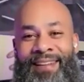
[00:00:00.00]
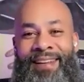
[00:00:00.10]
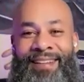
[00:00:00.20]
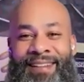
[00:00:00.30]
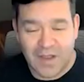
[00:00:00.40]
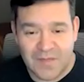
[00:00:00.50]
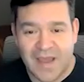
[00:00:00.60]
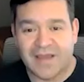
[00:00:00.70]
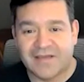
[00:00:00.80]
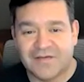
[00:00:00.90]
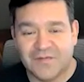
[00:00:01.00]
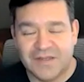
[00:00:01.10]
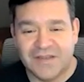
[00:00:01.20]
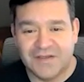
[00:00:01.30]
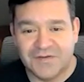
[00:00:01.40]
Way back. We
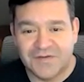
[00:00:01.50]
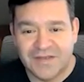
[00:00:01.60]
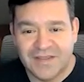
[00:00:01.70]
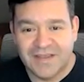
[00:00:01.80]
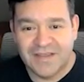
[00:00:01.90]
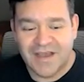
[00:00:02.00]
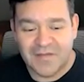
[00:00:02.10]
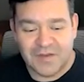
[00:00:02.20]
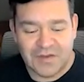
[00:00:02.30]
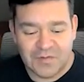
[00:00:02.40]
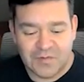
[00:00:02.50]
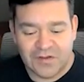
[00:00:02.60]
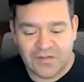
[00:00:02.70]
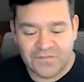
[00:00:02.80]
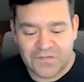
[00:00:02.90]
do. I mean, you're one
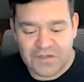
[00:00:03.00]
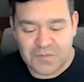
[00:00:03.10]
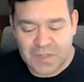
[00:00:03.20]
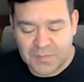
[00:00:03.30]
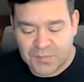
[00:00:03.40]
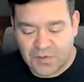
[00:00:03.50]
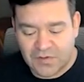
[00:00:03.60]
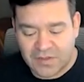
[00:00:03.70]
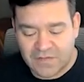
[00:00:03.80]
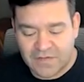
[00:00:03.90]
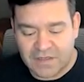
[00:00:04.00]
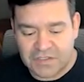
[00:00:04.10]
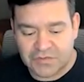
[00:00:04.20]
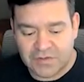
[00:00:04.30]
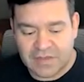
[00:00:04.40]
of the first people in the
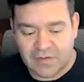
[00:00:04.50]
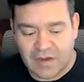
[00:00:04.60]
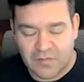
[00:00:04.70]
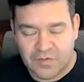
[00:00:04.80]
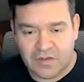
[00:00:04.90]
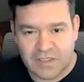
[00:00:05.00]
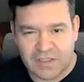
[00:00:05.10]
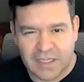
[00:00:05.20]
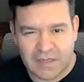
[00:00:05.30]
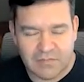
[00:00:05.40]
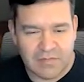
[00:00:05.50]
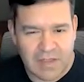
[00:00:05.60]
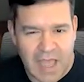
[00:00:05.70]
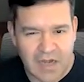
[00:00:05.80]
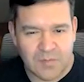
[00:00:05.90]
industry that I really
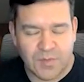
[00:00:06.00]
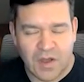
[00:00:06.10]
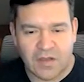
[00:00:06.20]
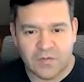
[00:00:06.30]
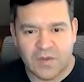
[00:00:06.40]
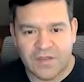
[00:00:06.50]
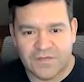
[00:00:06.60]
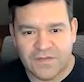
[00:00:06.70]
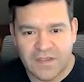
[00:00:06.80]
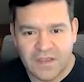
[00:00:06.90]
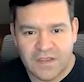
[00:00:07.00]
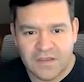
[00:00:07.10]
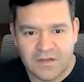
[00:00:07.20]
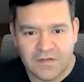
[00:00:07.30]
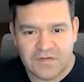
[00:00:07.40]
had a bond with.
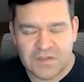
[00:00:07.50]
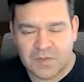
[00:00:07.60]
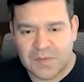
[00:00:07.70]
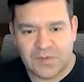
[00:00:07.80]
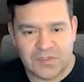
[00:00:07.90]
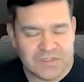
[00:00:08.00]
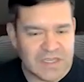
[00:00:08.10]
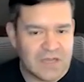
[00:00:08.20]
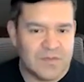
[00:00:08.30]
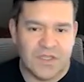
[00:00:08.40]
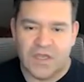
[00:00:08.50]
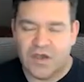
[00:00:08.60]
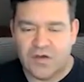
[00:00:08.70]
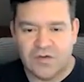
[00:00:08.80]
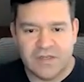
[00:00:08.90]
There's so many people just come and
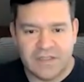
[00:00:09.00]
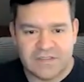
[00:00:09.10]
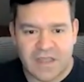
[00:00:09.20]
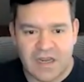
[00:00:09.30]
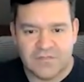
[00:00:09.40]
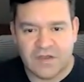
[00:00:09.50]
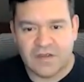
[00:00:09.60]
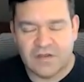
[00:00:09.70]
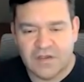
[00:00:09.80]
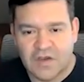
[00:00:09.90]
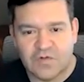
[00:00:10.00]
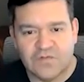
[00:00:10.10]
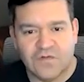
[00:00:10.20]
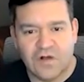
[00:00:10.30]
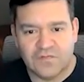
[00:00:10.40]
go, and it's kind of a
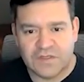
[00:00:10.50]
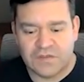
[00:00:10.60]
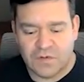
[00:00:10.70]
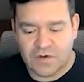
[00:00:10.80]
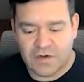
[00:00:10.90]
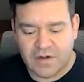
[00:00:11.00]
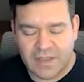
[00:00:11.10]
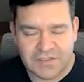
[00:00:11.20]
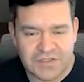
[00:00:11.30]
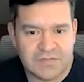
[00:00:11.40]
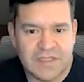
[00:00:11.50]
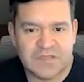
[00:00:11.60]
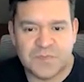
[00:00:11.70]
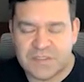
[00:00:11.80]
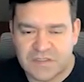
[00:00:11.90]
revolving door, and that's
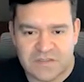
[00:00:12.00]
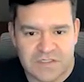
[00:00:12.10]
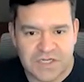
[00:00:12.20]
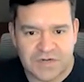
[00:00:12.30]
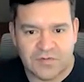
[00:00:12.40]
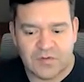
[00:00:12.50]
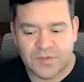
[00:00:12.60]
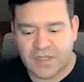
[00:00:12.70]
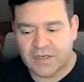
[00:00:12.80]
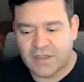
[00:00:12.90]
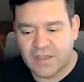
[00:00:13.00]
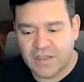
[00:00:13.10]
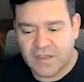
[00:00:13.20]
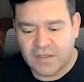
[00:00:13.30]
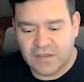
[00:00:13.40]
business in general. But
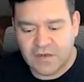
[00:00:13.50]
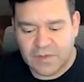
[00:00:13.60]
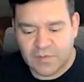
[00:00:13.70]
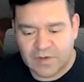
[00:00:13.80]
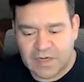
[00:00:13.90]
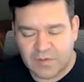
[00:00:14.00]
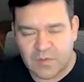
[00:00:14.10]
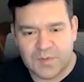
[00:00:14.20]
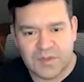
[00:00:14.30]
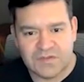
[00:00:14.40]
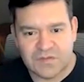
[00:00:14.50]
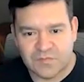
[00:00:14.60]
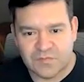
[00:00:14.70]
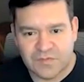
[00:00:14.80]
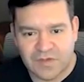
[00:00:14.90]
we were able to build
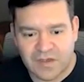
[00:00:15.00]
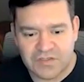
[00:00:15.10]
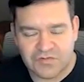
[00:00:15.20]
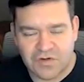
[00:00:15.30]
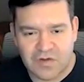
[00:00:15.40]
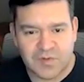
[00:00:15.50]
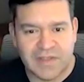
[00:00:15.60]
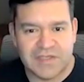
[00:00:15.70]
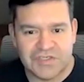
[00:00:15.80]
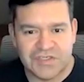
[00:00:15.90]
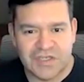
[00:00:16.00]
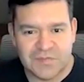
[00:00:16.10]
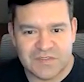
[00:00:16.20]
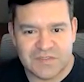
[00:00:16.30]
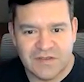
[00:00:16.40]
some strong
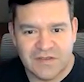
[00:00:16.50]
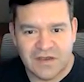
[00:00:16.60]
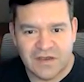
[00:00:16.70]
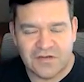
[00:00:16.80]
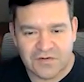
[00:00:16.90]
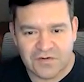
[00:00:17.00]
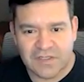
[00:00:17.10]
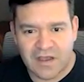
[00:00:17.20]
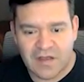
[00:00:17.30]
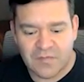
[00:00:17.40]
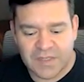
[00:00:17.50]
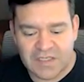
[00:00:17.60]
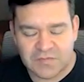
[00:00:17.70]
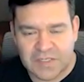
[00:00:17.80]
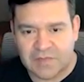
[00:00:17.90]
relationships early on
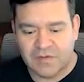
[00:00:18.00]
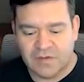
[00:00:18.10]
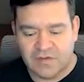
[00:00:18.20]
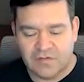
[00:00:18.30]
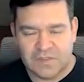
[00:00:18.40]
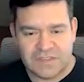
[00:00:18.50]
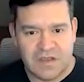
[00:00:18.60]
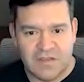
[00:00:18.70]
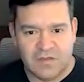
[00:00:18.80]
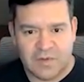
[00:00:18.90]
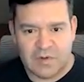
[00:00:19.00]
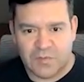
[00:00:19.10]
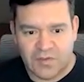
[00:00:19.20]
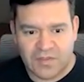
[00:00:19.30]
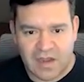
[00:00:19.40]
because we saw that we were
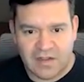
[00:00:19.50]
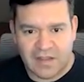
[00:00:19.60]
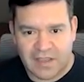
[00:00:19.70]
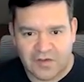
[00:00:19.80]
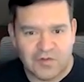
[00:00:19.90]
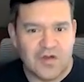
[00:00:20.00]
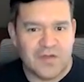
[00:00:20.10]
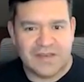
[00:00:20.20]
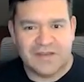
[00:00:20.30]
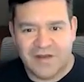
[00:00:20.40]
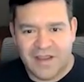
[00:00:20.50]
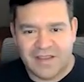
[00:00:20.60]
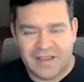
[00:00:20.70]
both kind of growing, right?